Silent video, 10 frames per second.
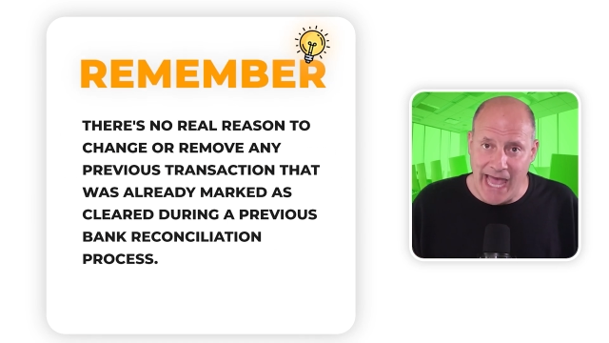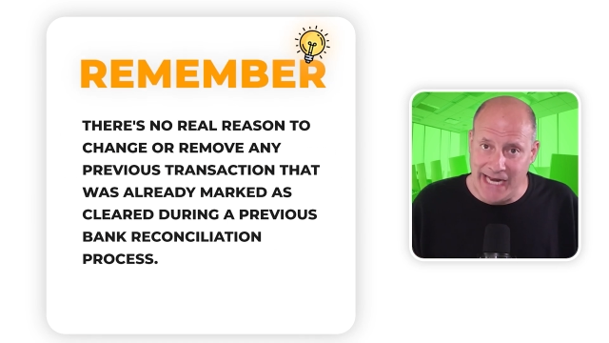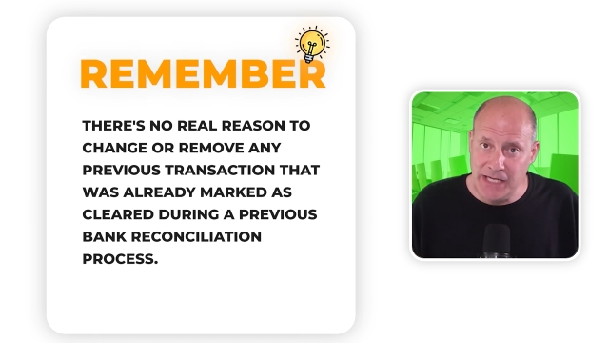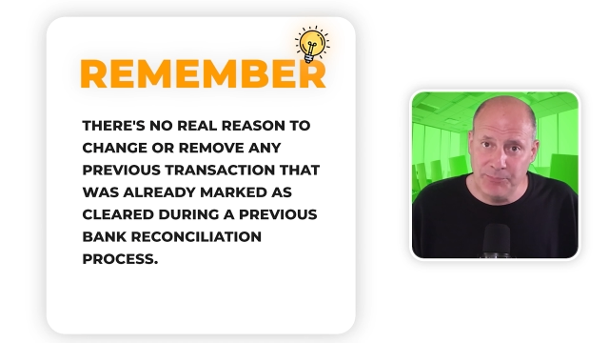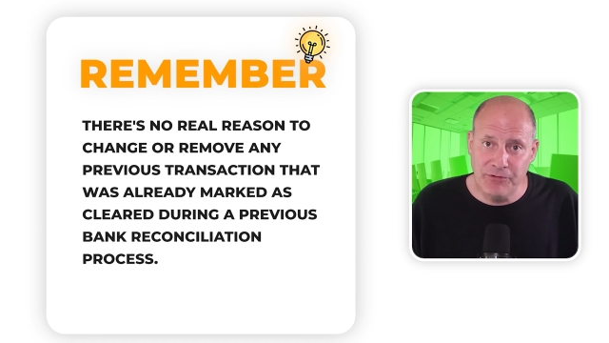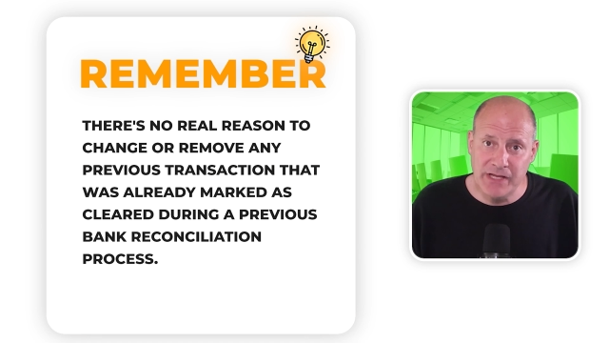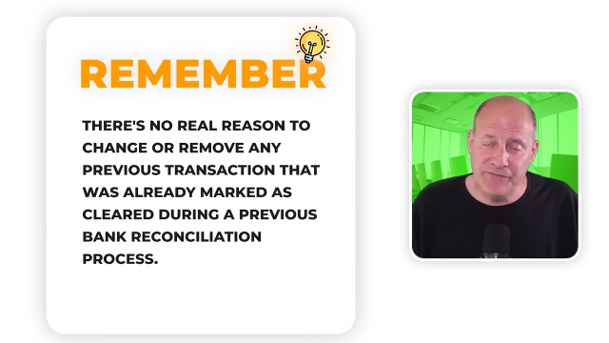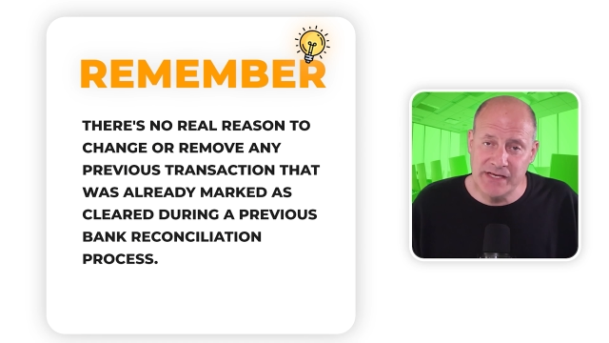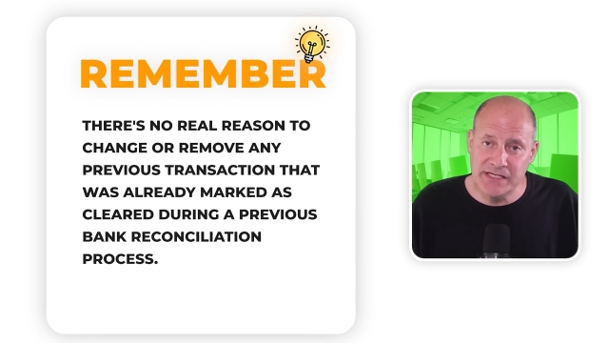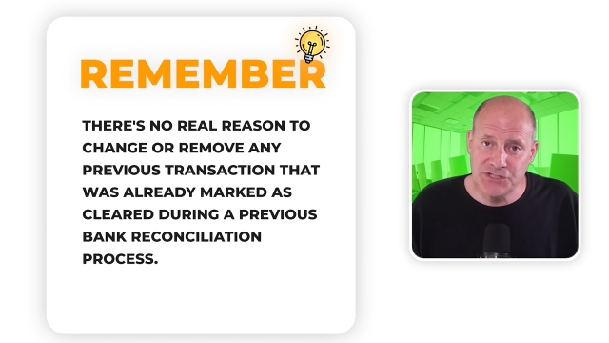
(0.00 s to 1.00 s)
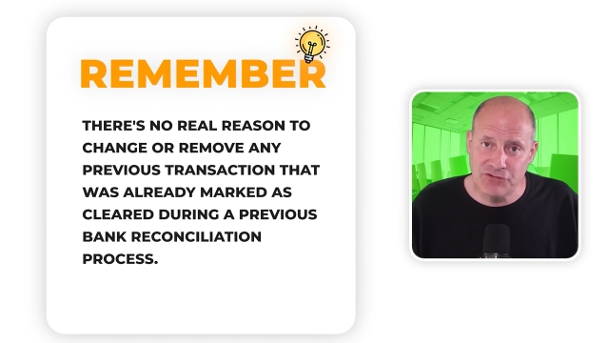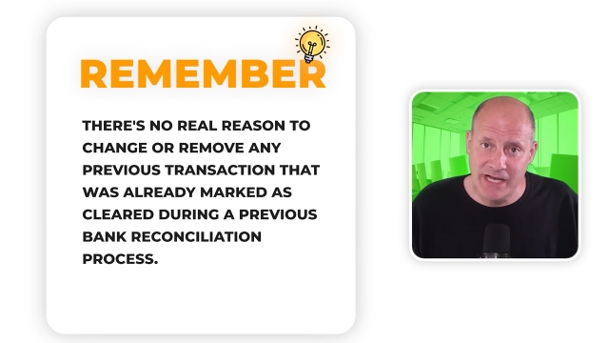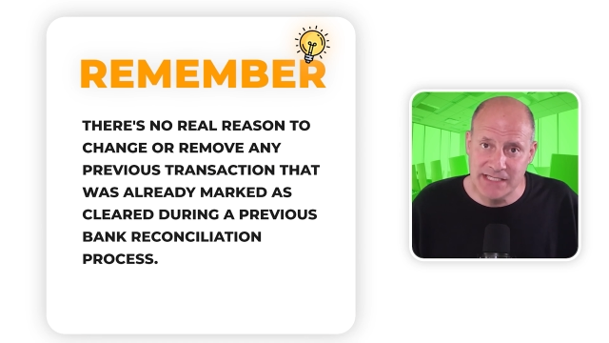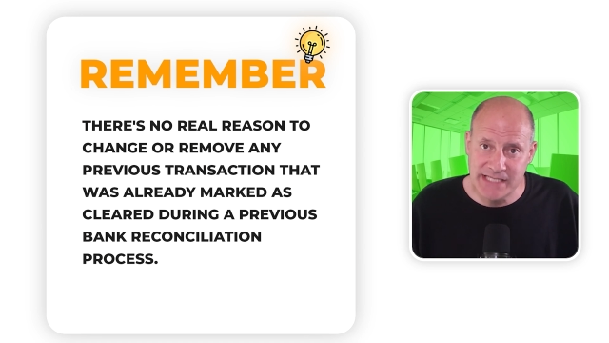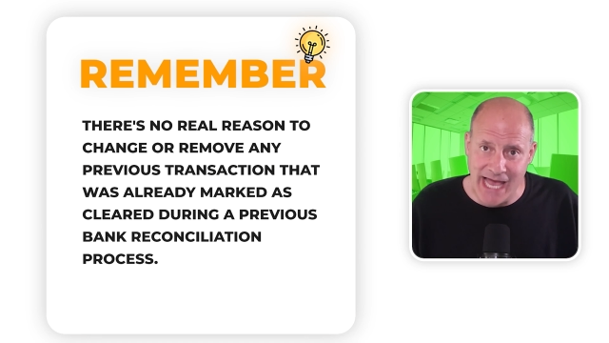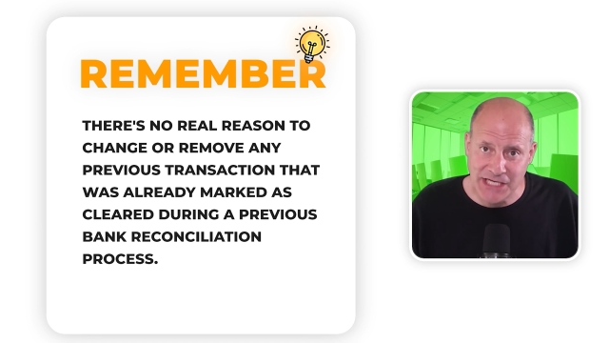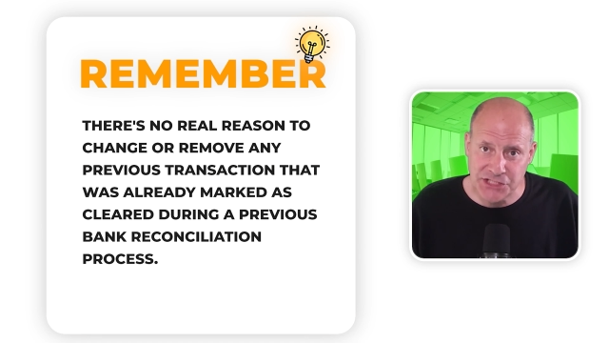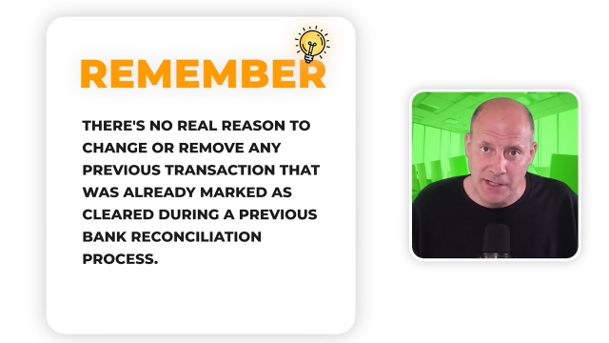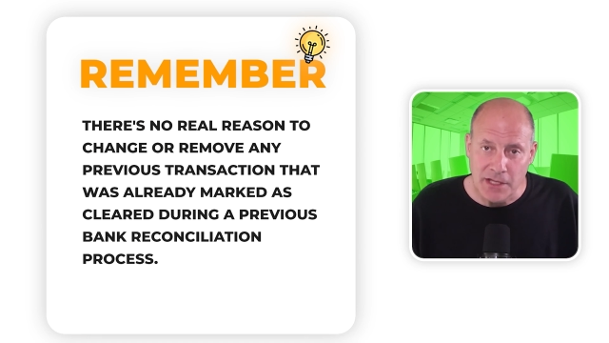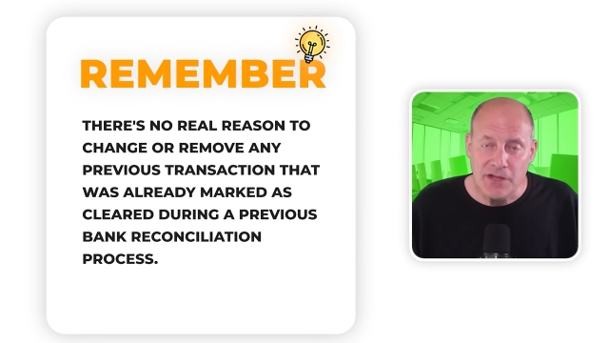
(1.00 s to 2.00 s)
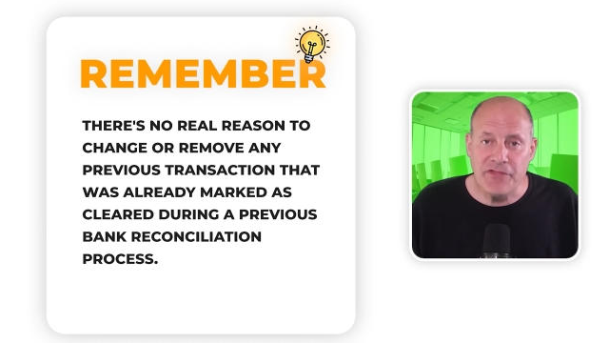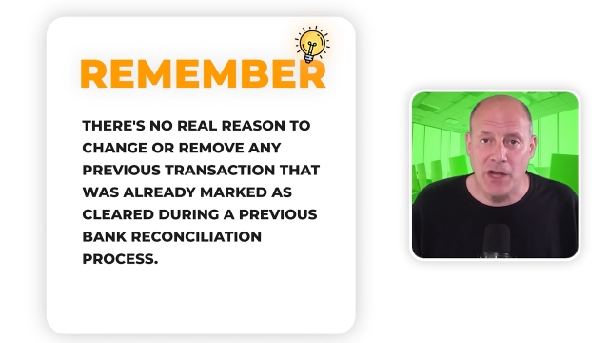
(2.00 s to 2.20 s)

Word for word: any previous transaction